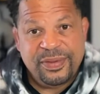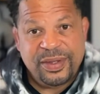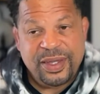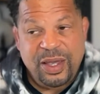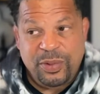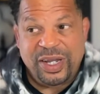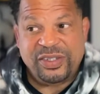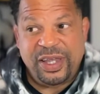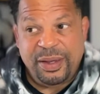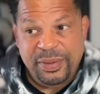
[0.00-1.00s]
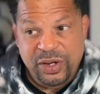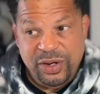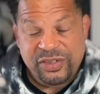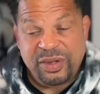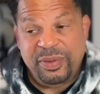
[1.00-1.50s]
And when I say I'm hearing
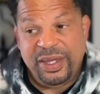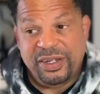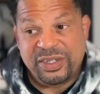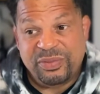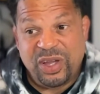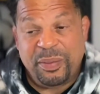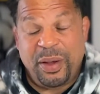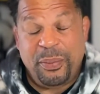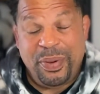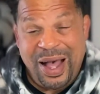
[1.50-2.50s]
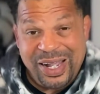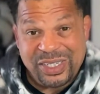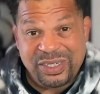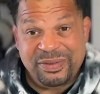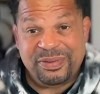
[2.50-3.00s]
something else, I'm talking about
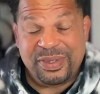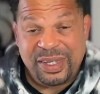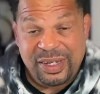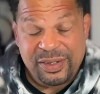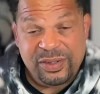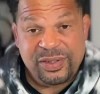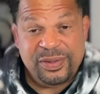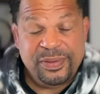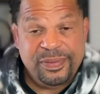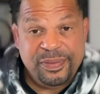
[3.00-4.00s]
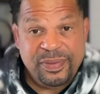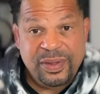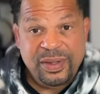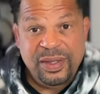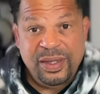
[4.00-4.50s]
positive things.
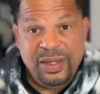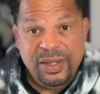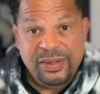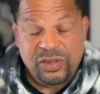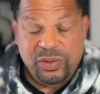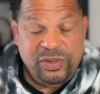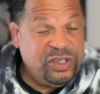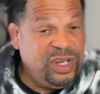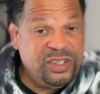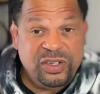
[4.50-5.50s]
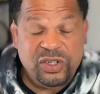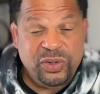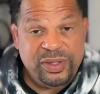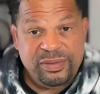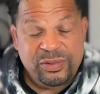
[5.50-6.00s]
So just listen to
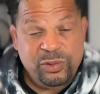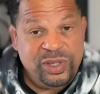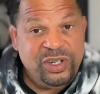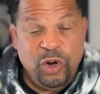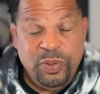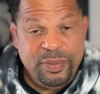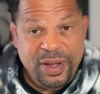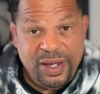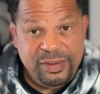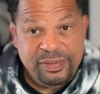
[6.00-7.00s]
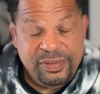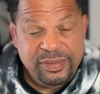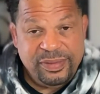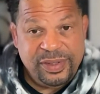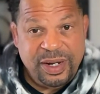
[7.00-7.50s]
it with an open mind.
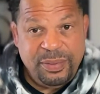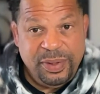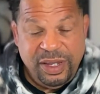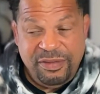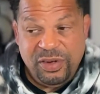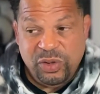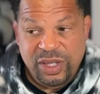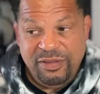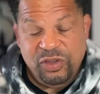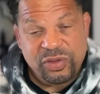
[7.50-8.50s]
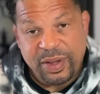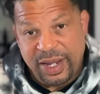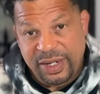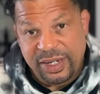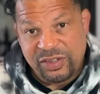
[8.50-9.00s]
And I believe it'll give you some
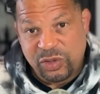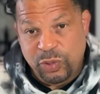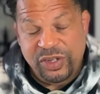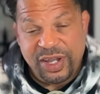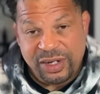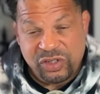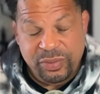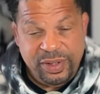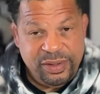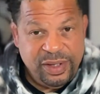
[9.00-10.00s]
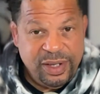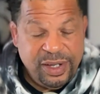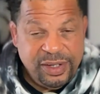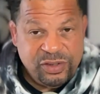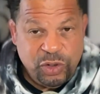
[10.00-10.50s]
ideas, and reach out to me.
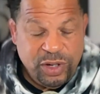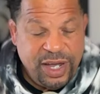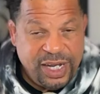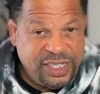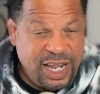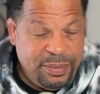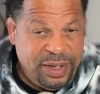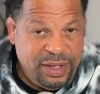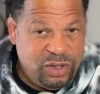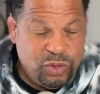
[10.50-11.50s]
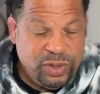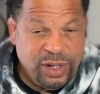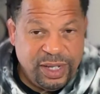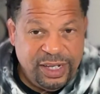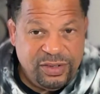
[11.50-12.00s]
So you can contact me through the
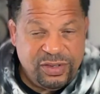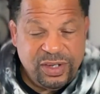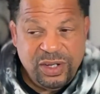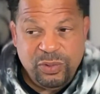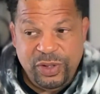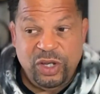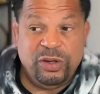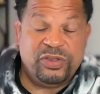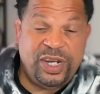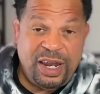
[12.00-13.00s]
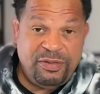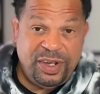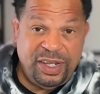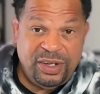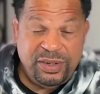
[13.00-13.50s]
links when you go to that
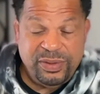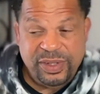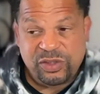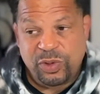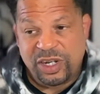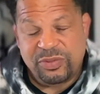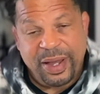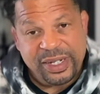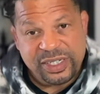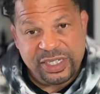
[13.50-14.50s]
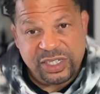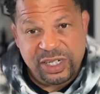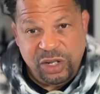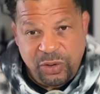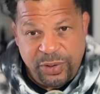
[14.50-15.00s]
video, as well as my assistant,
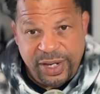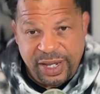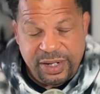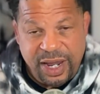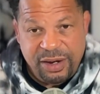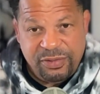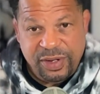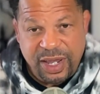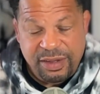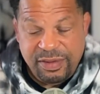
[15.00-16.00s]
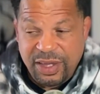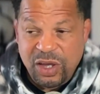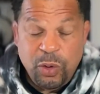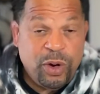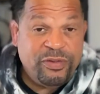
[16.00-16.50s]
Lori at Diet Free Life.
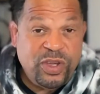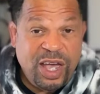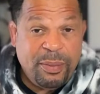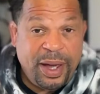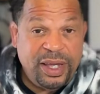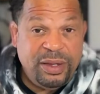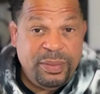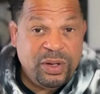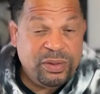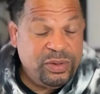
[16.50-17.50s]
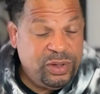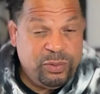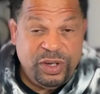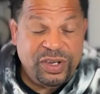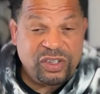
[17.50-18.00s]
Or if you have my email,
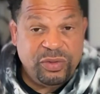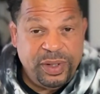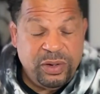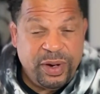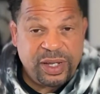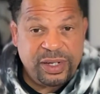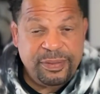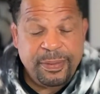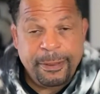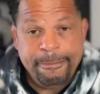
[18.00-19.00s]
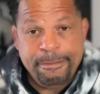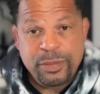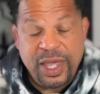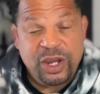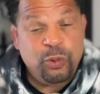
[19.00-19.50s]
reach out to me directly
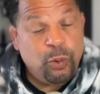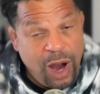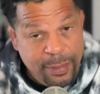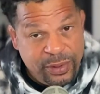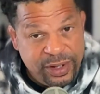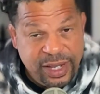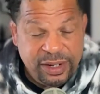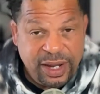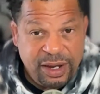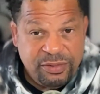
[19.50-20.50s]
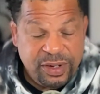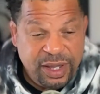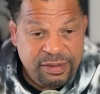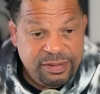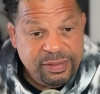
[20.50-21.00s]
at Robert at Diet Free
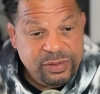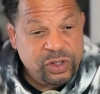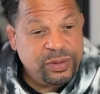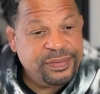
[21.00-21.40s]
Life. So,